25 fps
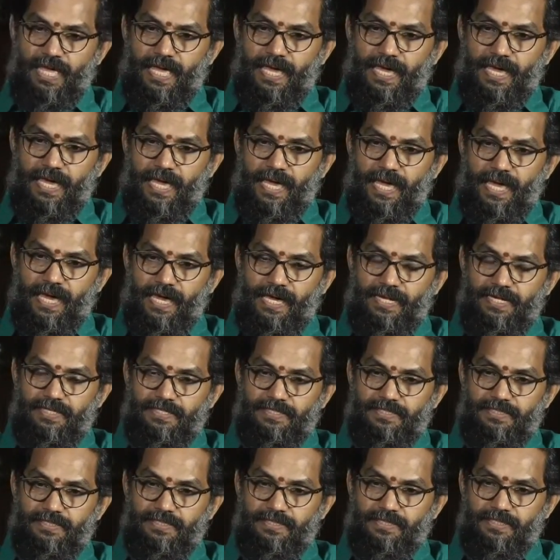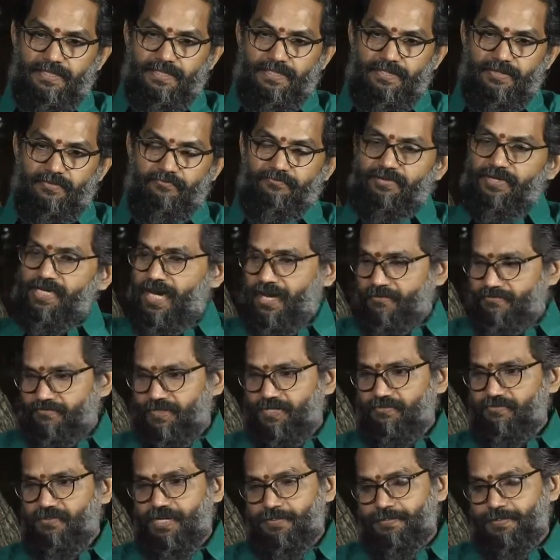And we have
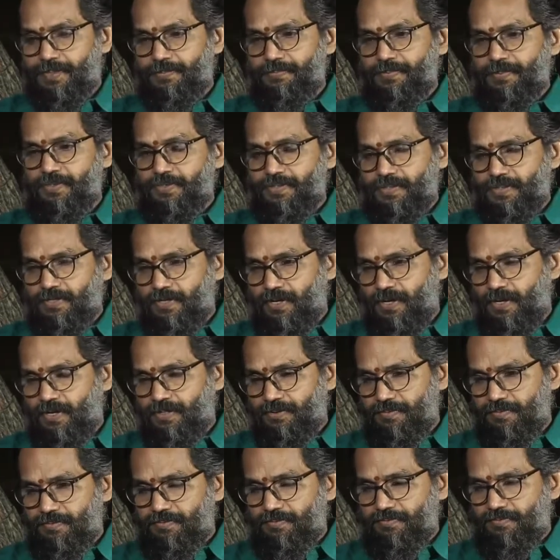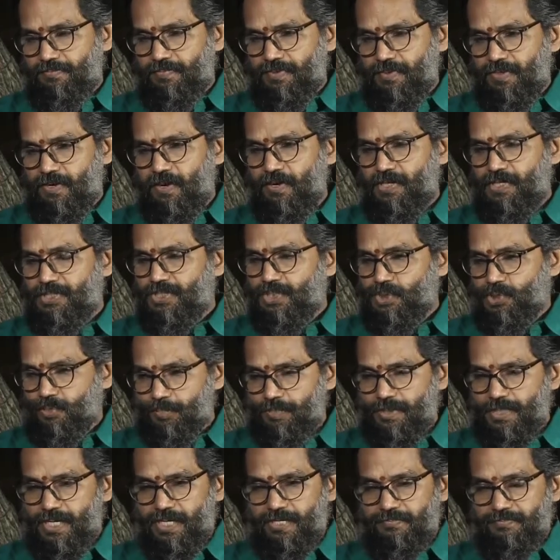developed a protocol called
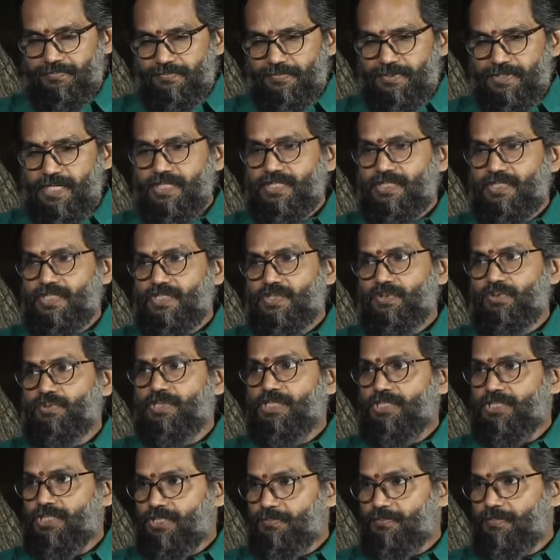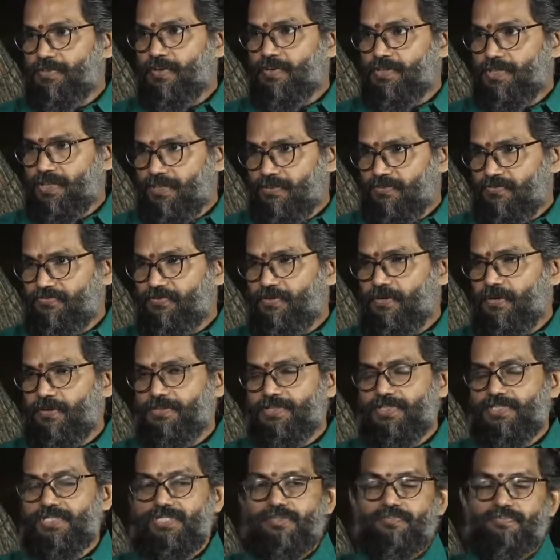SUPRA, that is Sunethri Protocol for
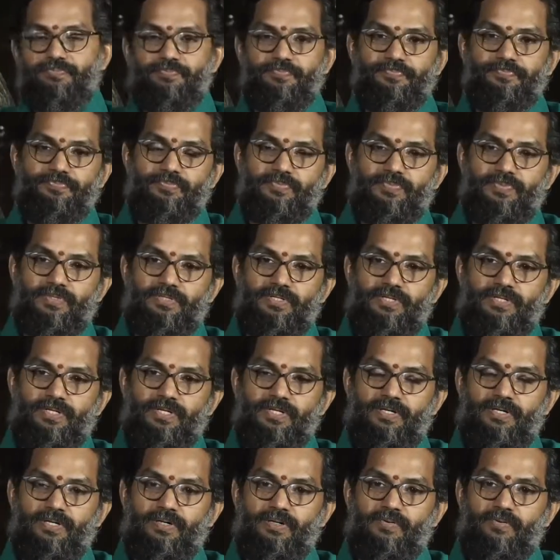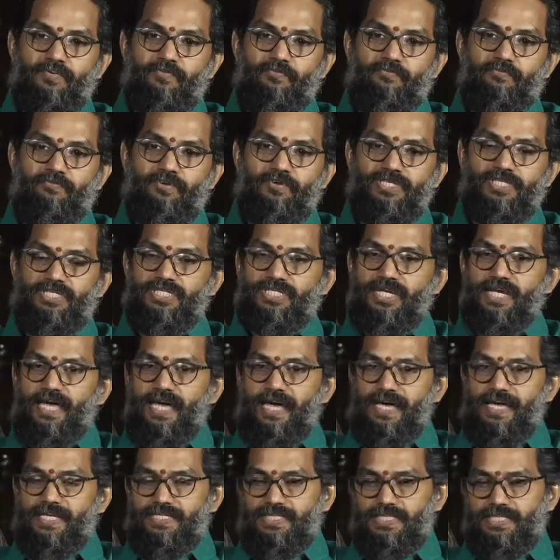Autism, which
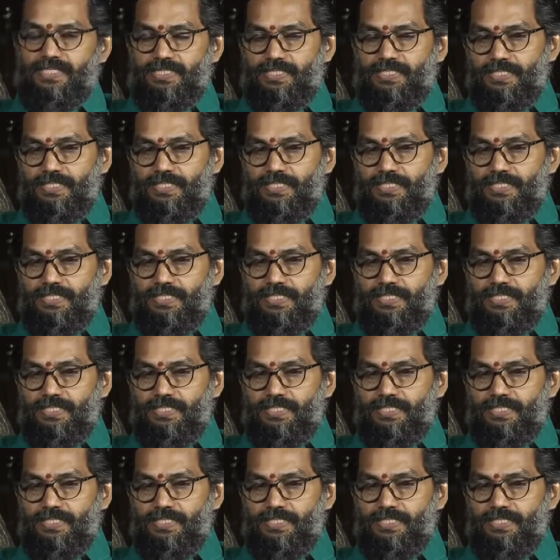has